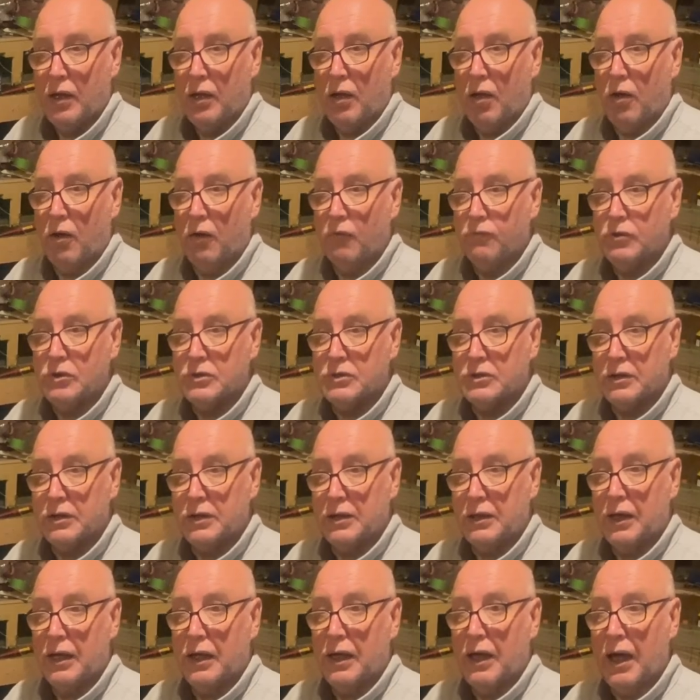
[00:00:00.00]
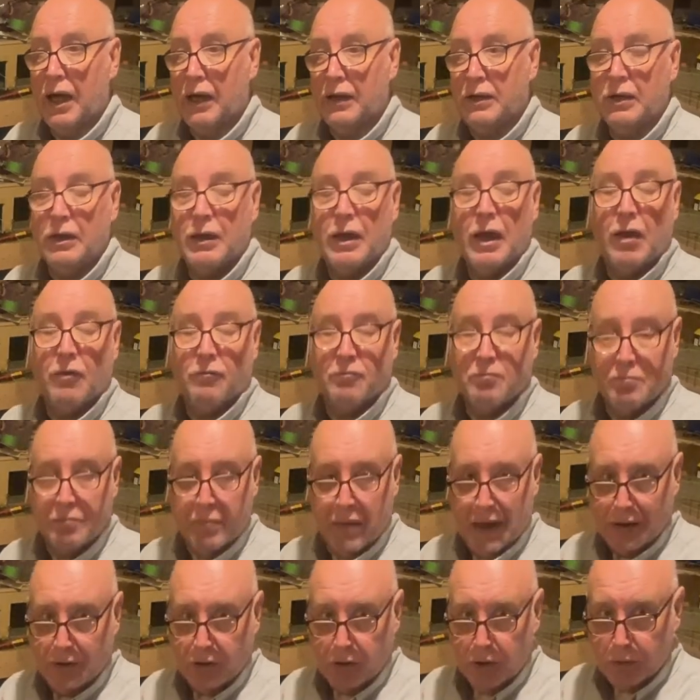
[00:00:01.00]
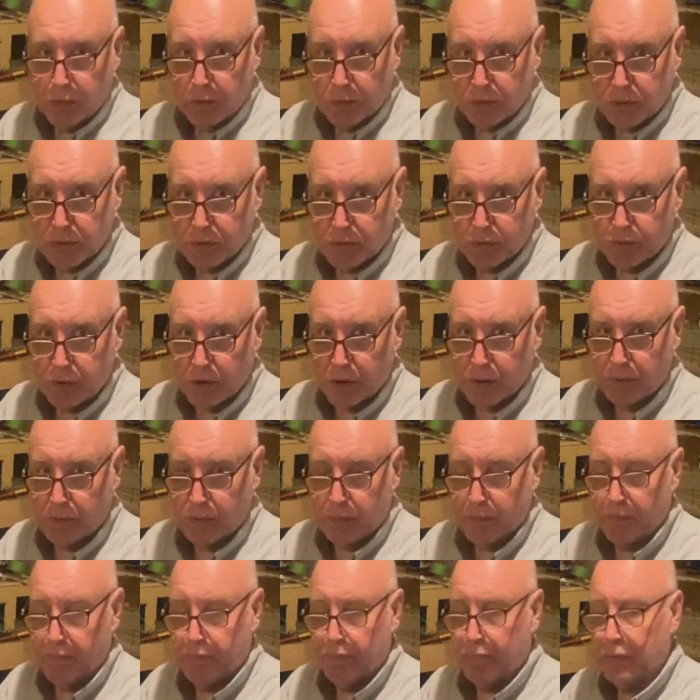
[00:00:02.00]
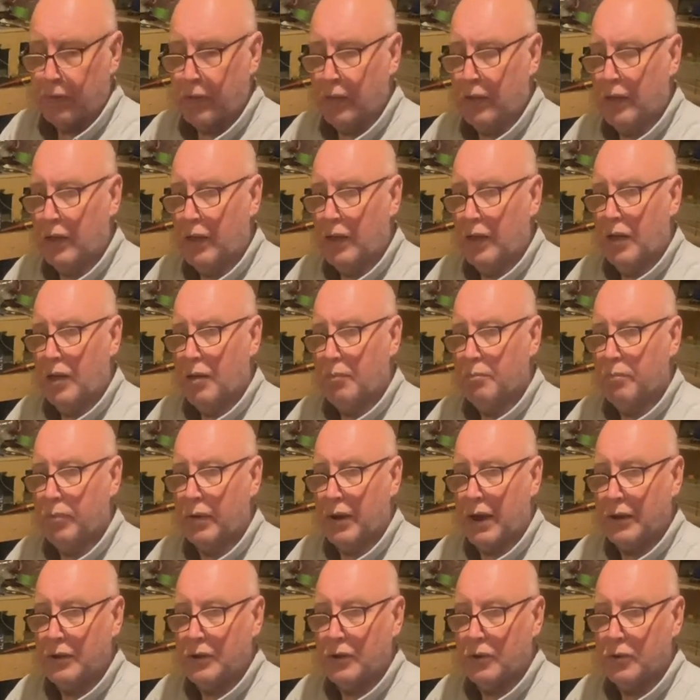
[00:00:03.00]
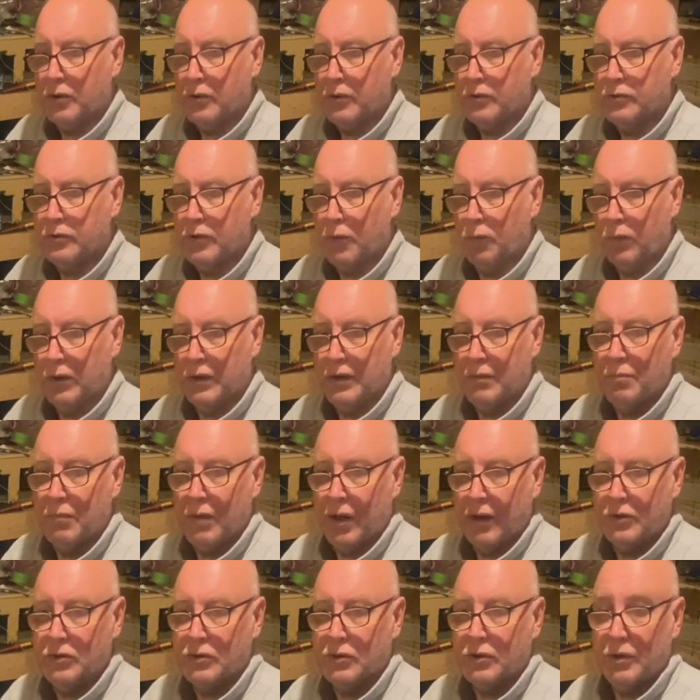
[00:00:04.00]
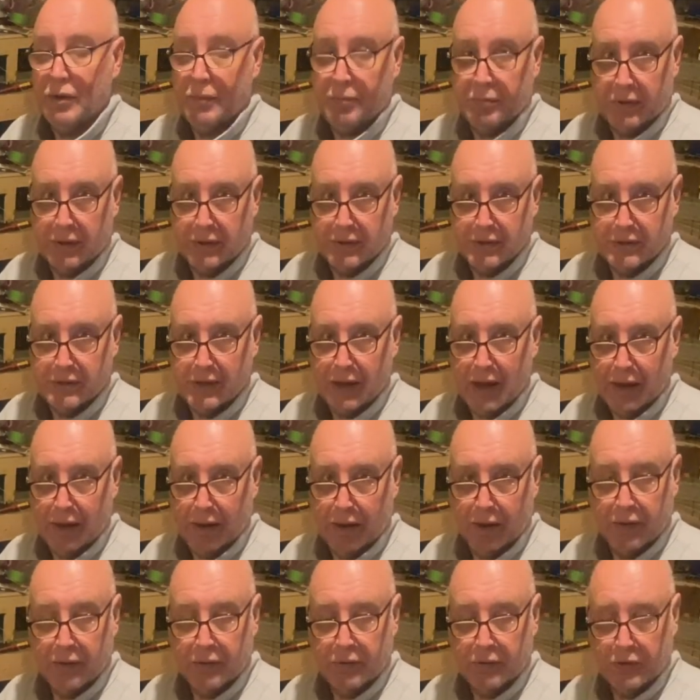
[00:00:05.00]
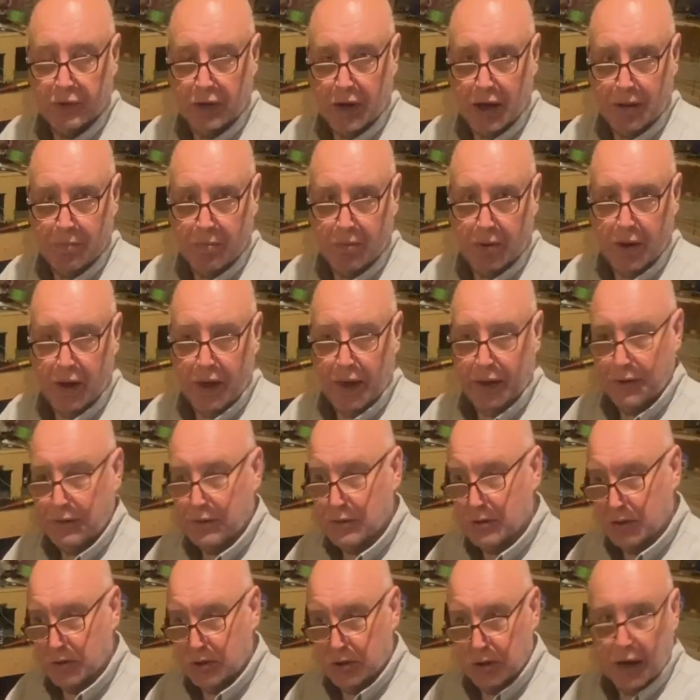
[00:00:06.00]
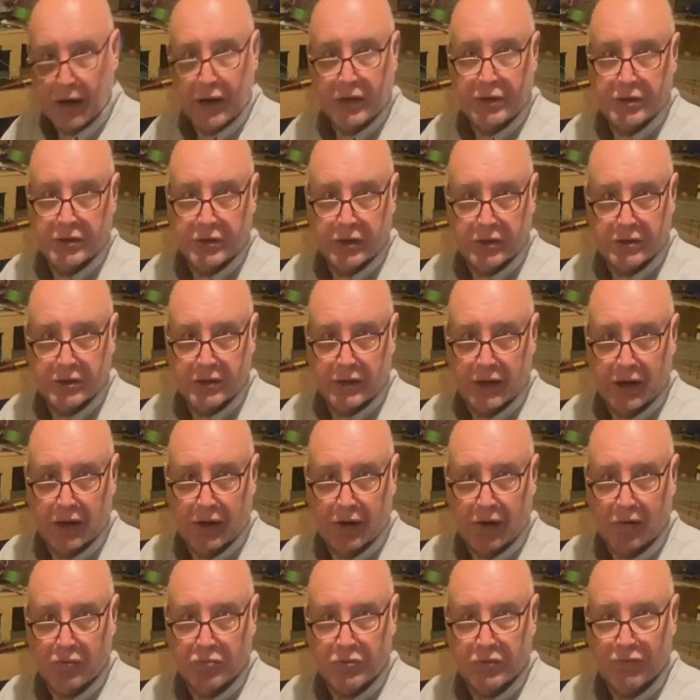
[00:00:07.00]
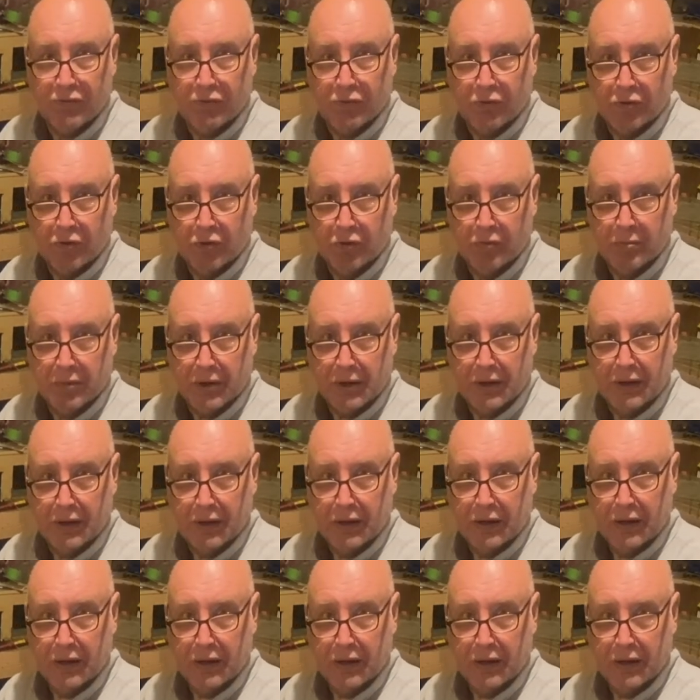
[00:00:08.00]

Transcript: obviously I can have manual control, but I can also within my scripting tell JMRI to change the turnouts for me.